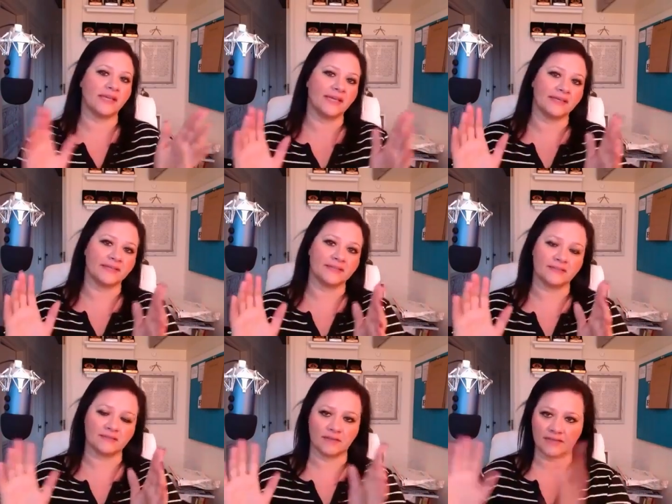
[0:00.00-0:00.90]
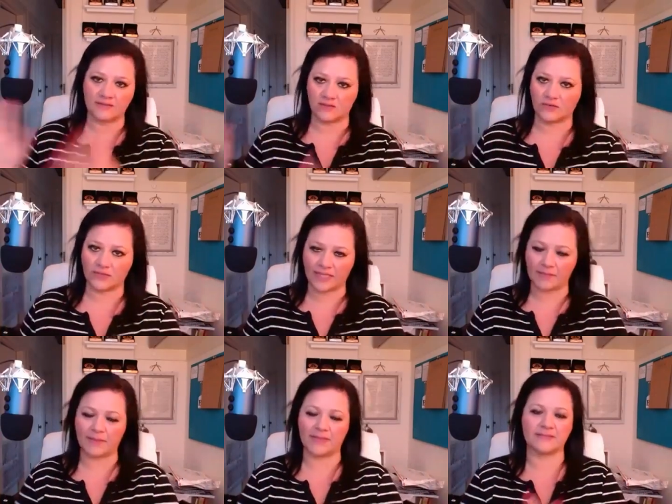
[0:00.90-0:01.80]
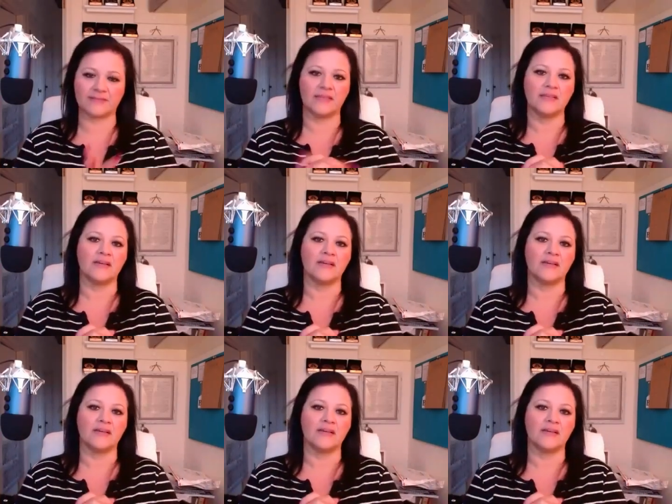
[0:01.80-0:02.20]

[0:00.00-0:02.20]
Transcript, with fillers: and guys over in Apex,